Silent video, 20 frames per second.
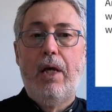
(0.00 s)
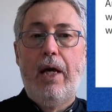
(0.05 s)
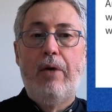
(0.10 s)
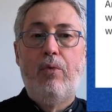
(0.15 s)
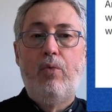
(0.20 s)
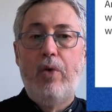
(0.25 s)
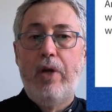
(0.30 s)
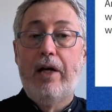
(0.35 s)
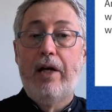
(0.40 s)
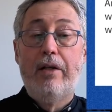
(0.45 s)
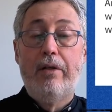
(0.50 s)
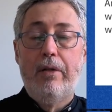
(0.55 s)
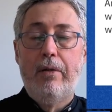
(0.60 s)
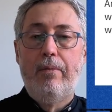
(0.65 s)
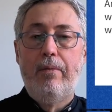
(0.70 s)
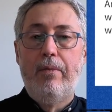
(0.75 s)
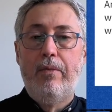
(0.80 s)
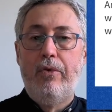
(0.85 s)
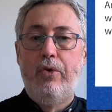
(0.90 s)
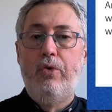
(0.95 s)
And we are
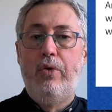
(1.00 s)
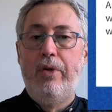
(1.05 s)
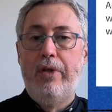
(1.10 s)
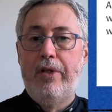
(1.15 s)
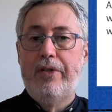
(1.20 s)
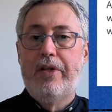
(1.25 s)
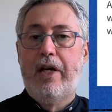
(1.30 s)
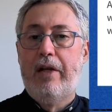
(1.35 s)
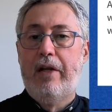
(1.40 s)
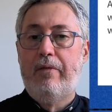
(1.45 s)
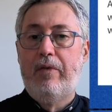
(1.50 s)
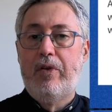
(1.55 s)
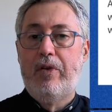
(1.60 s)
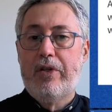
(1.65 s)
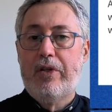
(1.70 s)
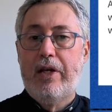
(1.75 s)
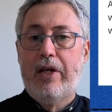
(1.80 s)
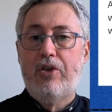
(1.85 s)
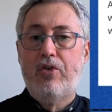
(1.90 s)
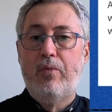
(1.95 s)
doing this kind of
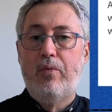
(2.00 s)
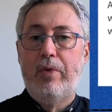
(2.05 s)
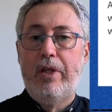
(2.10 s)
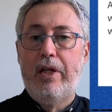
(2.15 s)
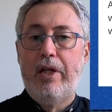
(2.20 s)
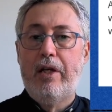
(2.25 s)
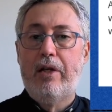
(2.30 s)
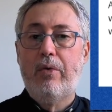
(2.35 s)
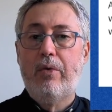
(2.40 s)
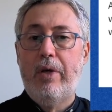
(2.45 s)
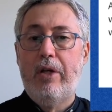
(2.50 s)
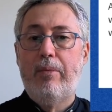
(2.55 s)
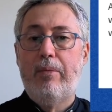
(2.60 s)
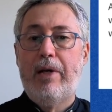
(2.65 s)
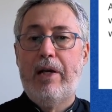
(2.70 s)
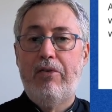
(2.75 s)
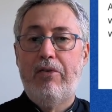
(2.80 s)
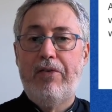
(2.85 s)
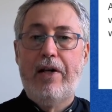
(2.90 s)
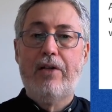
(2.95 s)
discussion with the AirQino
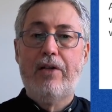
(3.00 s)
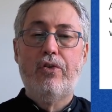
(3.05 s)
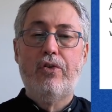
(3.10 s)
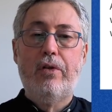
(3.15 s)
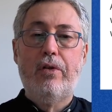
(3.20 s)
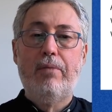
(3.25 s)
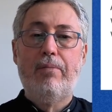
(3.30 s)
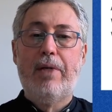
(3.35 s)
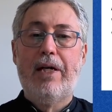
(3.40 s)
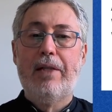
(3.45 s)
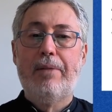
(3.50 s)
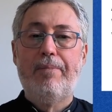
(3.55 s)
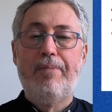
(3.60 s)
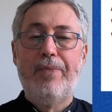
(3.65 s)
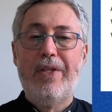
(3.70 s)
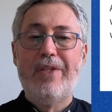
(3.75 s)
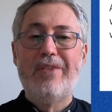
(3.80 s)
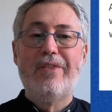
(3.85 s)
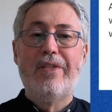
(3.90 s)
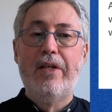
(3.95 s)
manufacturer,
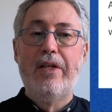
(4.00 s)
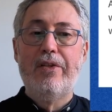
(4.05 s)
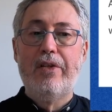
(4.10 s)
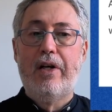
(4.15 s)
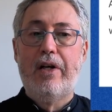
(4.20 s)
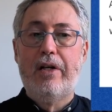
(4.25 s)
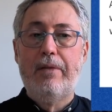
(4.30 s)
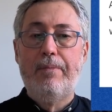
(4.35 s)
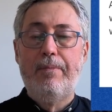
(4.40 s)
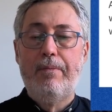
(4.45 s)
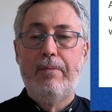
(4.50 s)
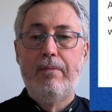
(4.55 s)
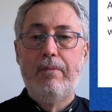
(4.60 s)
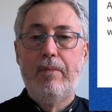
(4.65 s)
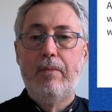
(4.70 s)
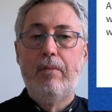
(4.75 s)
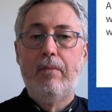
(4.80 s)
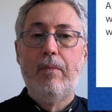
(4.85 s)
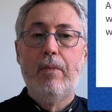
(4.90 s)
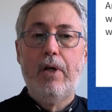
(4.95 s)
but these things are
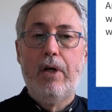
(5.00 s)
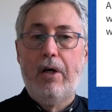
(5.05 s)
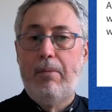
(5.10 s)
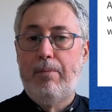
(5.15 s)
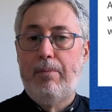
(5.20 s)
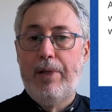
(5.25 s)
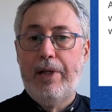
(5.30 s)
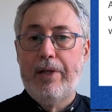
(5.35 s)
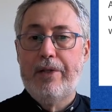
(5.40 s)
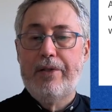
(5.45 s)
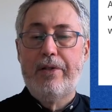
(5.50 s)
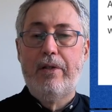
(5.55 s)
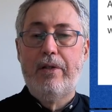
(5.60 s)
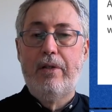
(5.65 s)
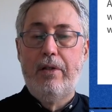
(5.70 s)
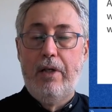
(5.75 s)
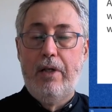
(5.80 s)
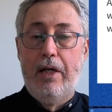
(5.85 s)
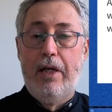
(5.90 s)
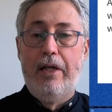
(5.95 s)

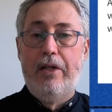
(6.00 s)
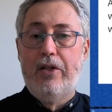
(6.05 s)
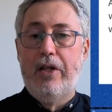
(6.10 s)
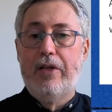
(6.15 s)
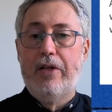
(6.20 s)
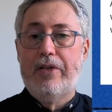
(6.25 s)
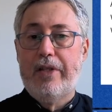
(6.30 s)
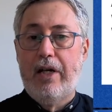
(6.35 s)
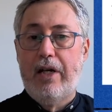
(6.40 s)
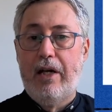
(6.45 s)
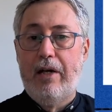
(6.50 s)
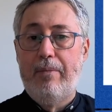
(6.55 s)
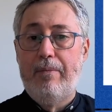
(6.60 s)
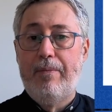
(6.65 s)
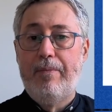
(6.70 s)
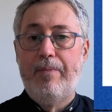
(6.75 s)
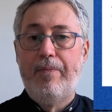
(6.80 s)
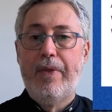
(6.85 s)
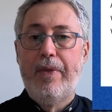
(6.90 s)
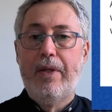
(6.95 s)
complex and it takes
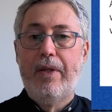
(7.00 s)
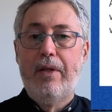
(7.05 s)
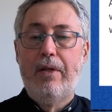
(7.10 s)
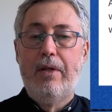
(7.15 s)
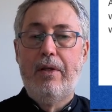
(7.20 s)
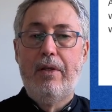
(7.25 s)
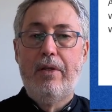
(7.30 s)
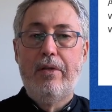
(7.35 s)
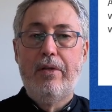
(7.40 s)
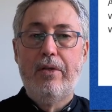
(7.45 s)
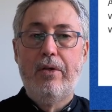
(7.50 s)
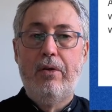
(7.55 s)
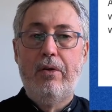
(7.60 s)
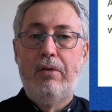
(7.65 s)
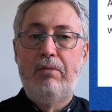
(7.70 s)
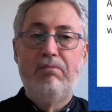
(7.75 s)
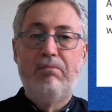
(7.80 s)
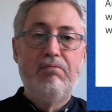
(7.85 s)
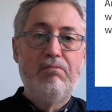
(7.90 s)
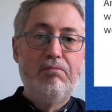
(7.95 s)
time.
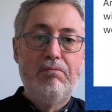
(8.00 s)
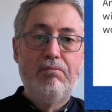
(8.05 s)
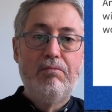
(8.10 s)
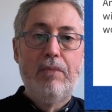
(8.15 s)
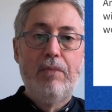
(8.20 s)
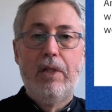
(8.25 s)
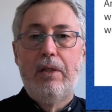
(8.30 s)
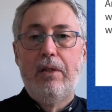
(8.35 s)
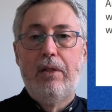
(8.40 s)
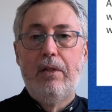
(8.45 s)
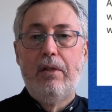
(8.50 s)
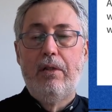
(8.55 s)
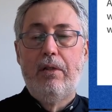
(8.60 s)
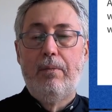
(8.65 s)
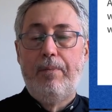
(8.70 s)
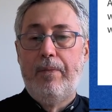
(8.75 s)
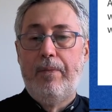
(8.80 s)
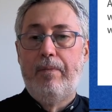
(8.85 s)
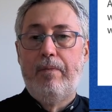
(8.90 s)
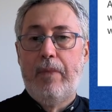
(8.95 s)
So
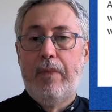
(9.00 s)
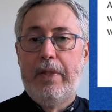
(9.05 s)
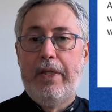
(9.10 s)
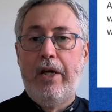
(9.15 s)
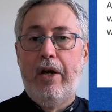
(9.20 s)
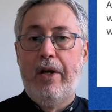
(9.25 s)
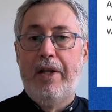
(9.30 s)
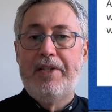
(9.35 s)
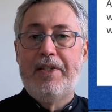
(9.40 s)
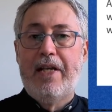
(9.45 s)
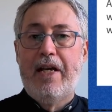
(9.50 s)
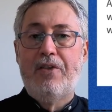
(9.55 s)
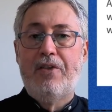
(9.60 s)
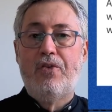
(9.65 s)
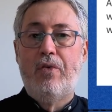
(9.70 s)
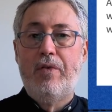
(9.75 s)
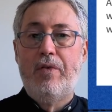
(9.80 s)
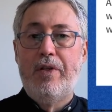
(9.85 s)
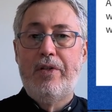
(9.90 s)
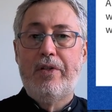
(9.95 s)
the honest
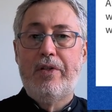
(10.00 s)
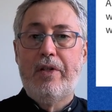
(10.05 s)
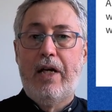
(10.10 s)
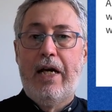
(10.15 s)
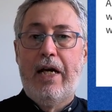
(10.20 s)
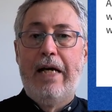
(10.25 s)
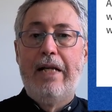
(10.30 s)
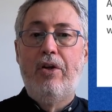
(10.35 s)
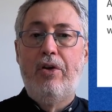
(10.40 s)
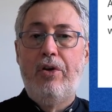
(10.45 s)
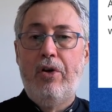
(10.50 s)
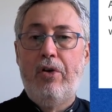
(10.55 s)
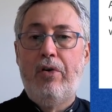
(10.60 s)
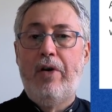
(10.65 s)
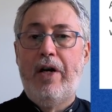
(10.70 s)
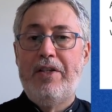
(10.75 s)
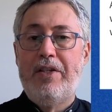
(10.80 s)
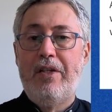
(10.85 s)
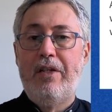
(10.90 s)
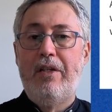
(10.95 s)
answer is, I don't
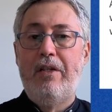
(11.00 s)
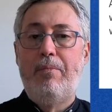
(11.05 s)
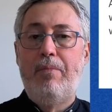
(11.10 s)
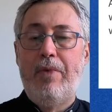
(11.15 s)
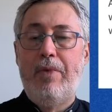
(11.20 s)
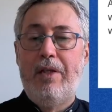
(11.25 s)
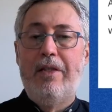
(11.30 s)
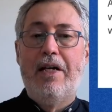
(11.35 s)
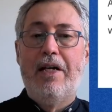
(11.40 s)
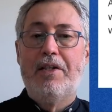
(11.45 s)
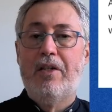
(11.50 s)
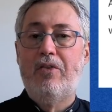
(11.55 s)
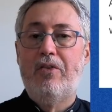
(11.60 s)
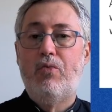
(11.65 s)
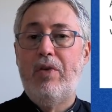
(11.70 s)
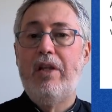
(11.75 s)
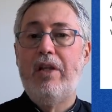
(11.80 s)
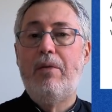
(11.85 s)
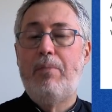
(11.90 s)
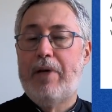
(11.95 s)
know, as it
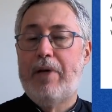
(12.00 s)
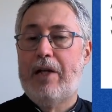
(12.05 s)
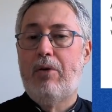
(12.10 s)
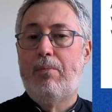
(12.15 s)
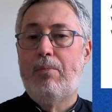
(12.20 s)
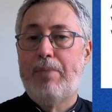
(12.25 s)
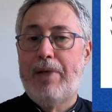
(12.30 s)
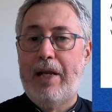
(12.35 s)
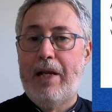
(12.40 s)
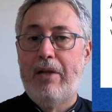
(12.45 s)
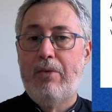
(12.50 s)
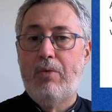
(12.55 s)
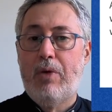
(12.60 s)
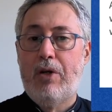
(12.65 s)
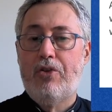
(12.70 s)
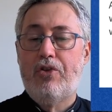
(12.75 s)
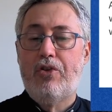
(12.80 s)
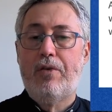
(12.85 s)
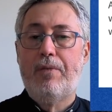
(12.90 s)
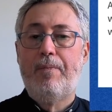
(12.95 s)
doesn't really depend on Planet
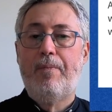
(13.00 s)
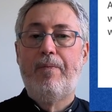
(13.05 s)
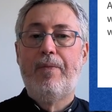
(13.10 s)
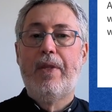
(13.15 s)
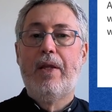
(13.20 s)
Watch.